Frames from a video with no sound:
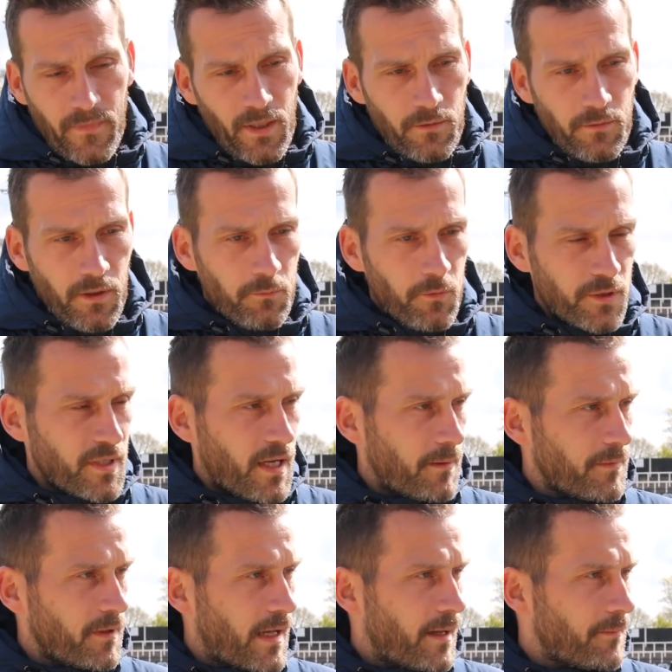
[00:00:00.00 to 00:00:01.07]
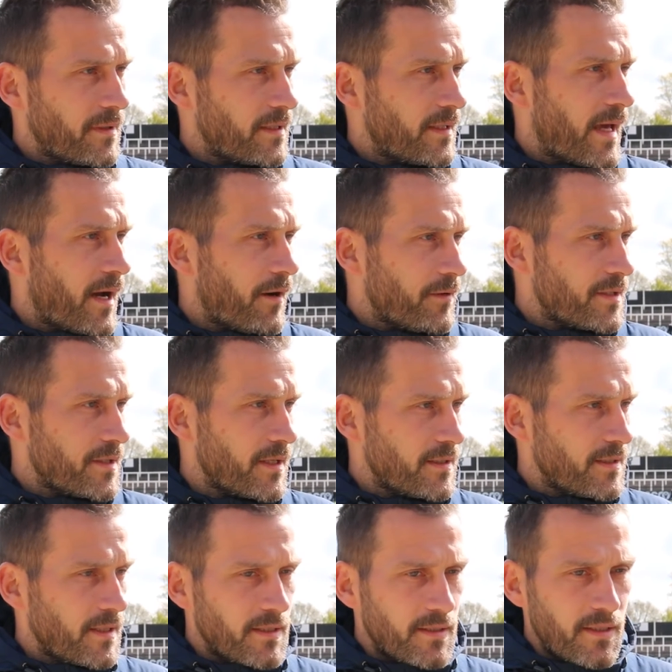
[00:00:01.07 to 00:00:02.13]
And what's happening now is
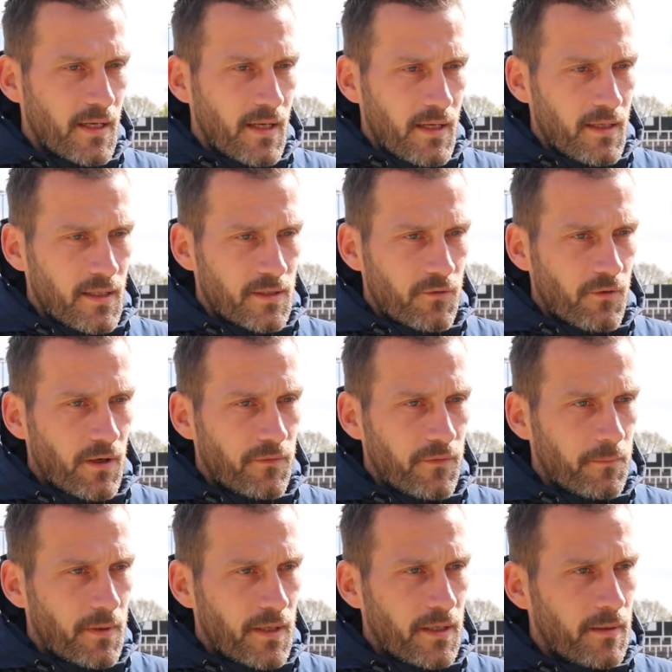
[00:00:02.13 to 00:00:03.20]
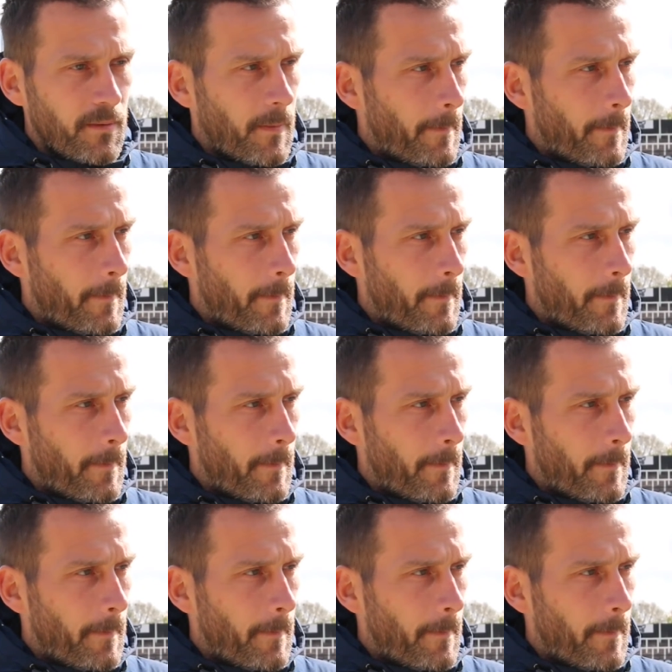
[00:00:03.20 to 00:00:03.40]
great for me.